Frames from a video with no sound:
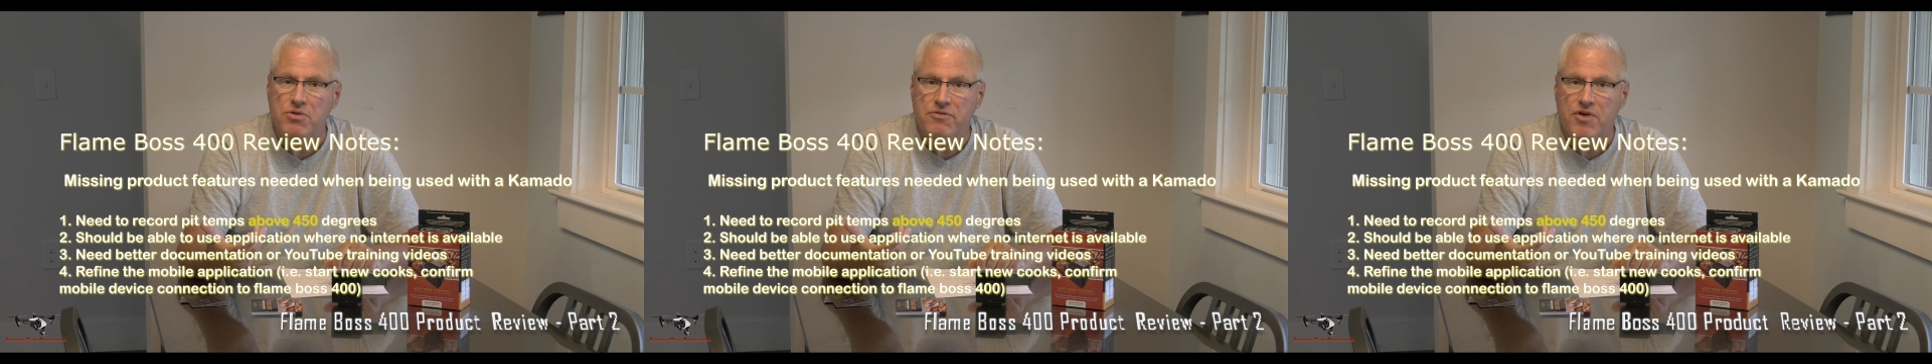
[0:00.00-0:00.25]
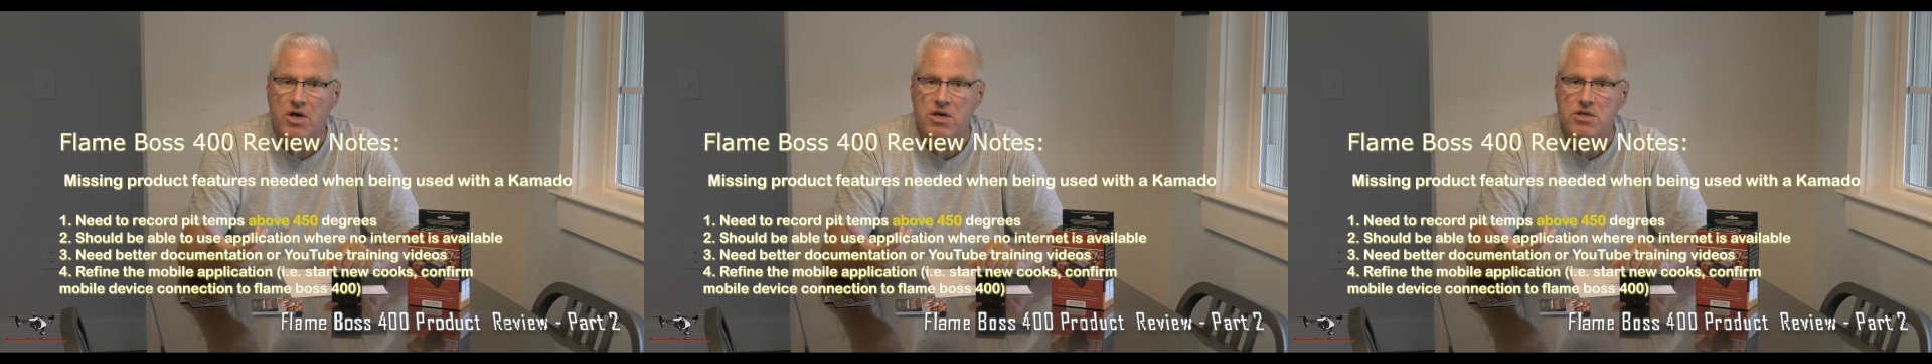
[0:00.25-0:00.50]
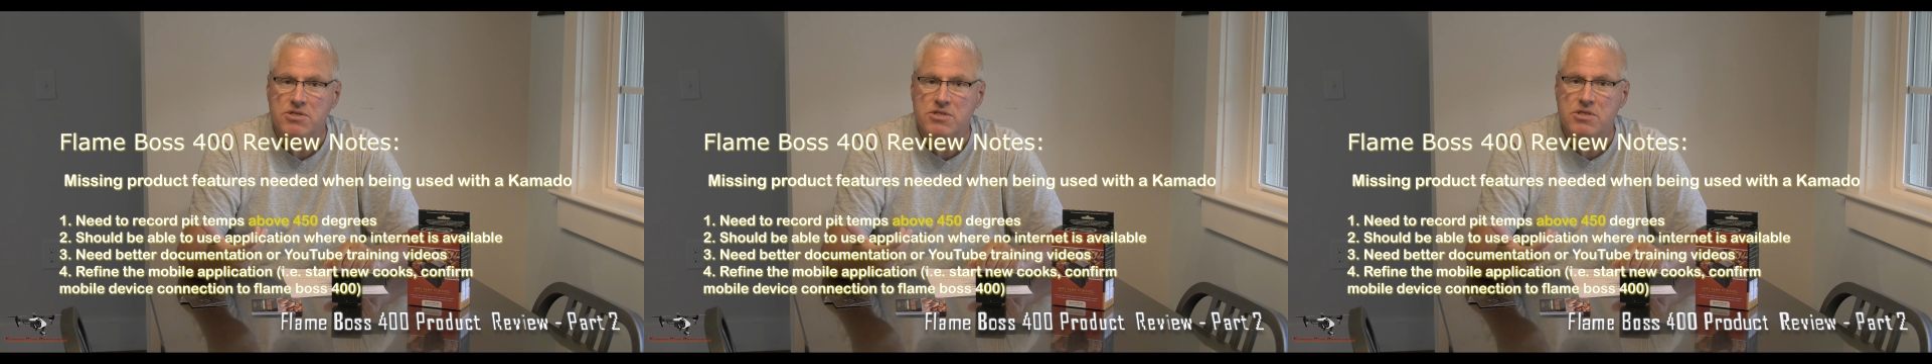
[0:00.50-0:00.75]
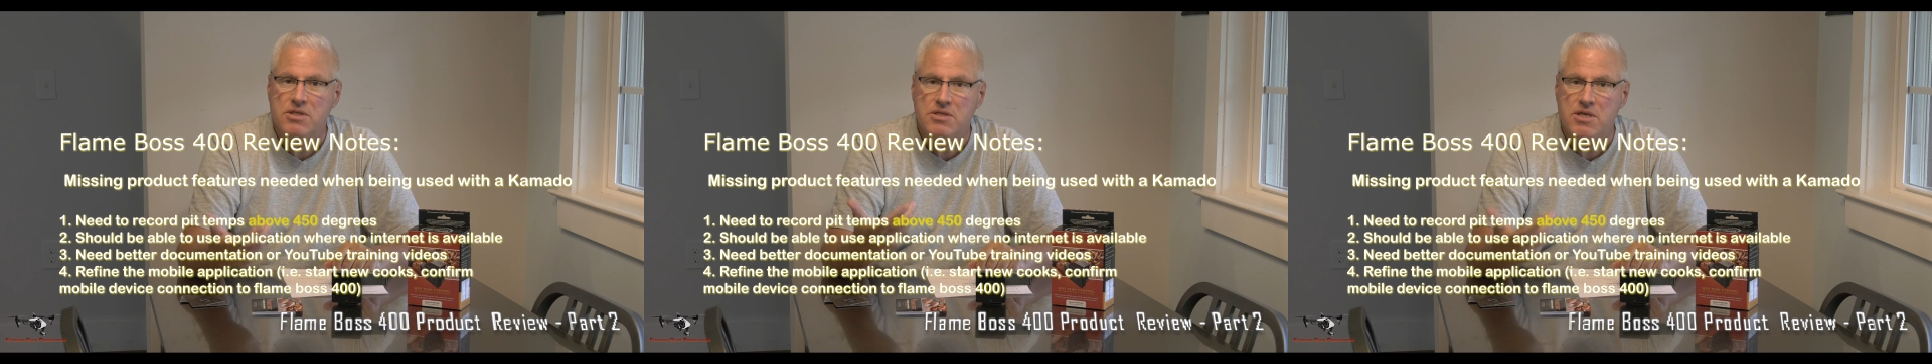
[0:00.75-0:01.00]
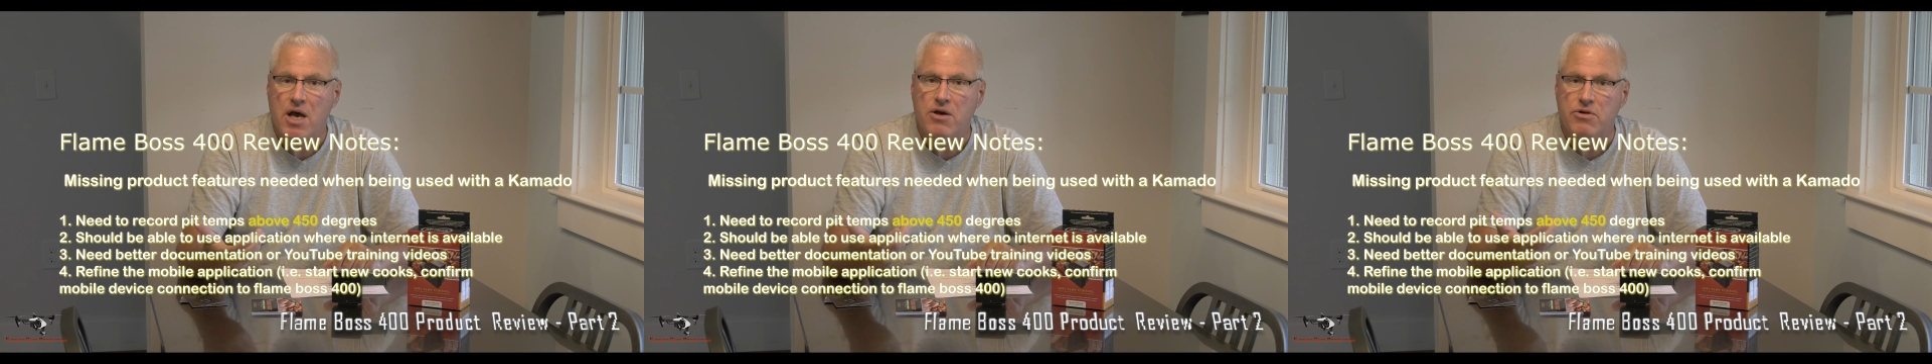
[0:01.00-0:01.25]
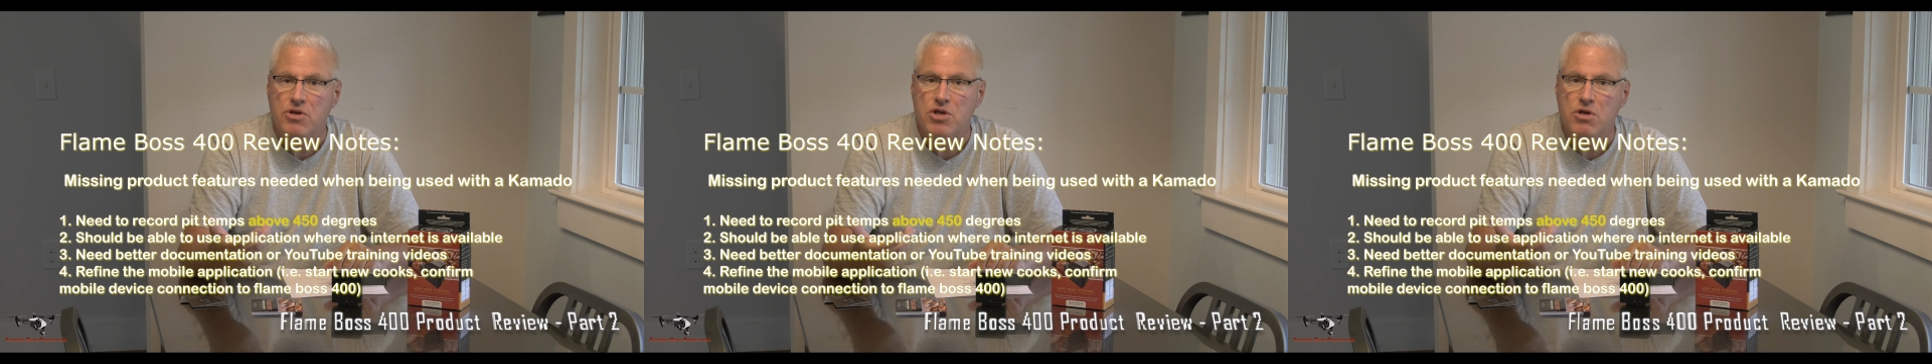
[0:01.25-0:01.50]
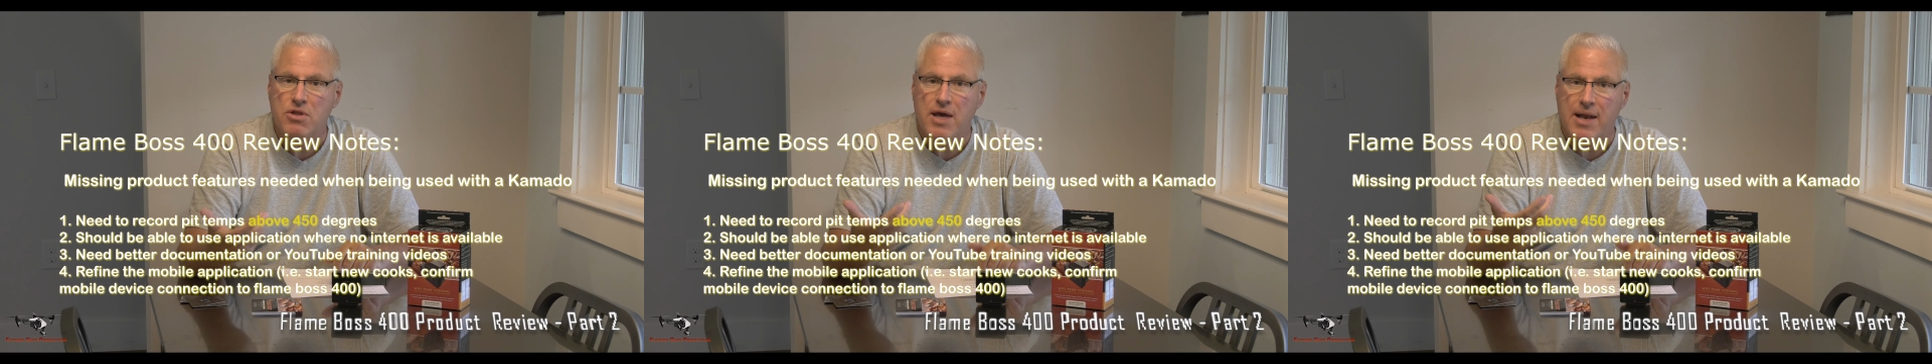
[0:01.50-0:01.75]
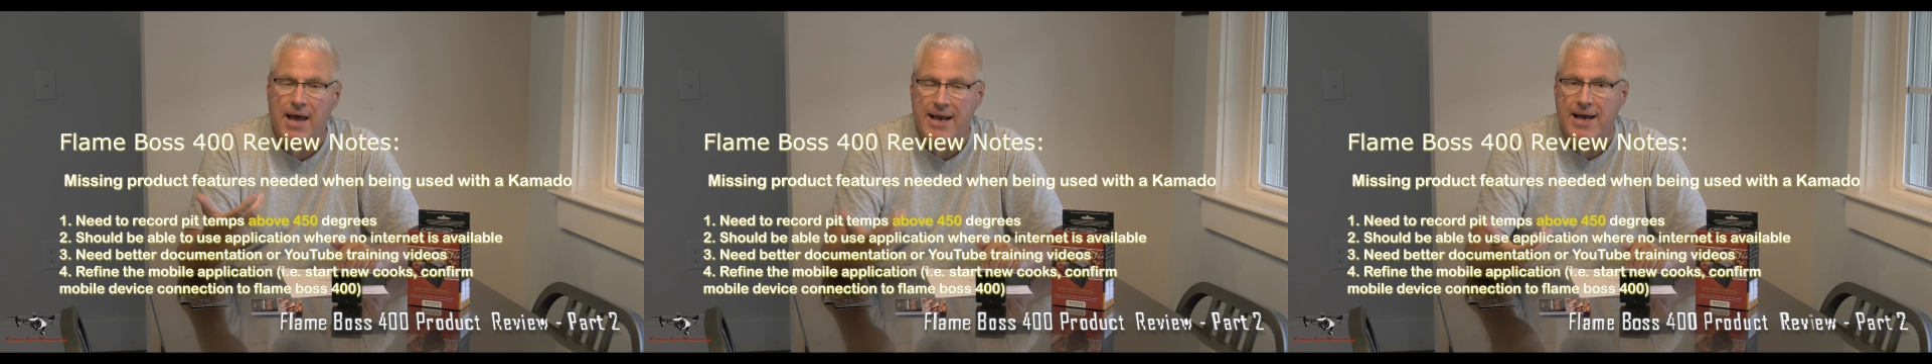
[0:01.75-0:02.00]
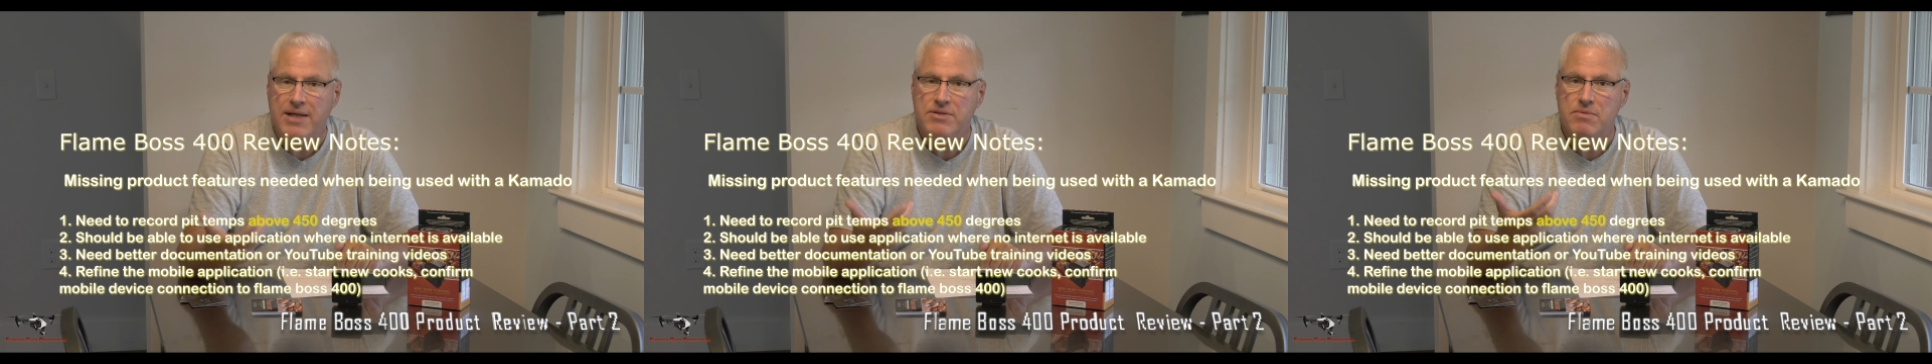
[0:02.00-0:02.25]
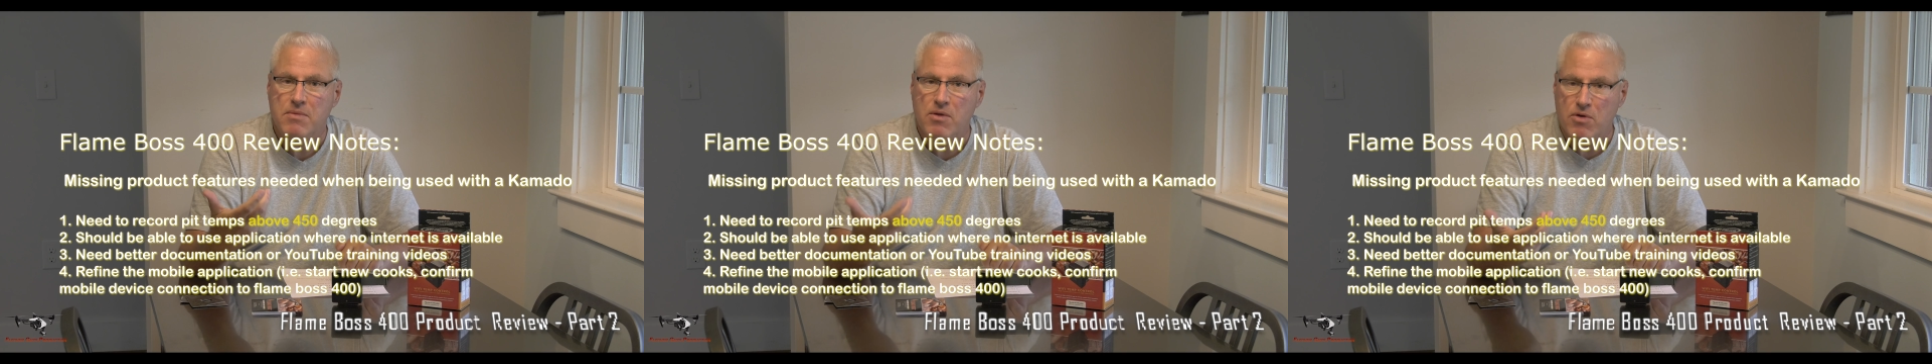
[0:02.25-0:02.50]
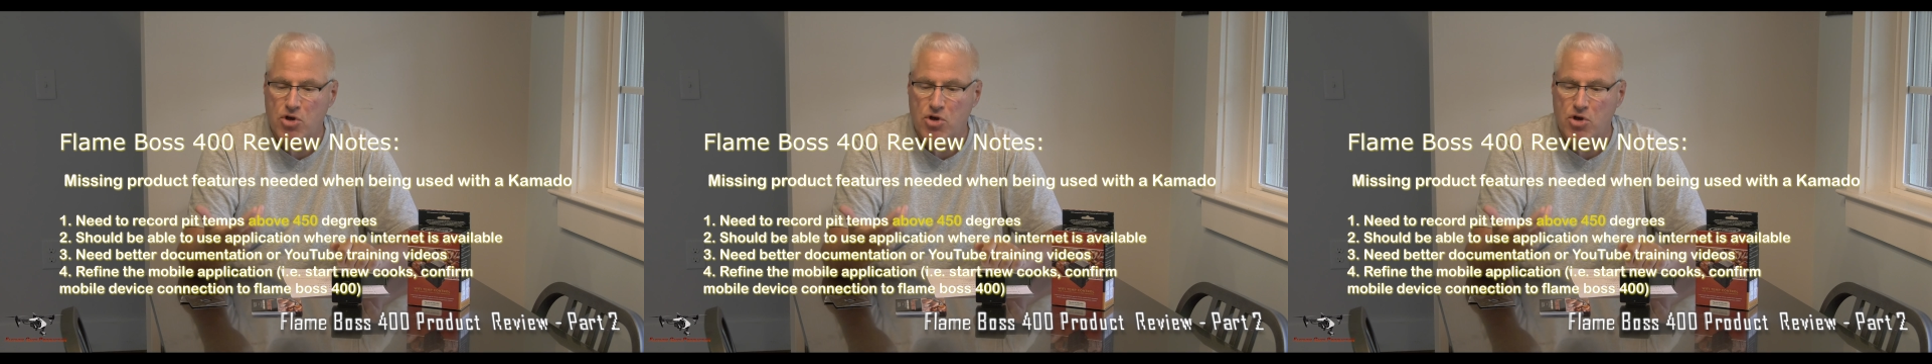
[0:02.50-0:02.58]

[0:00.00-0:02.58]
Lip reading: device telling you that I got